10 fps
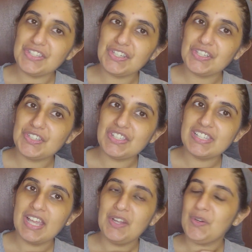year's
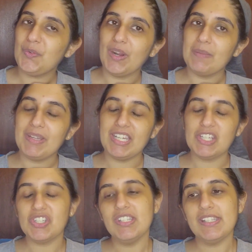
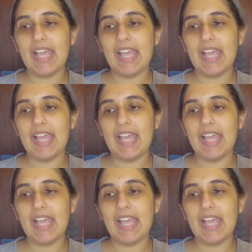recommendations,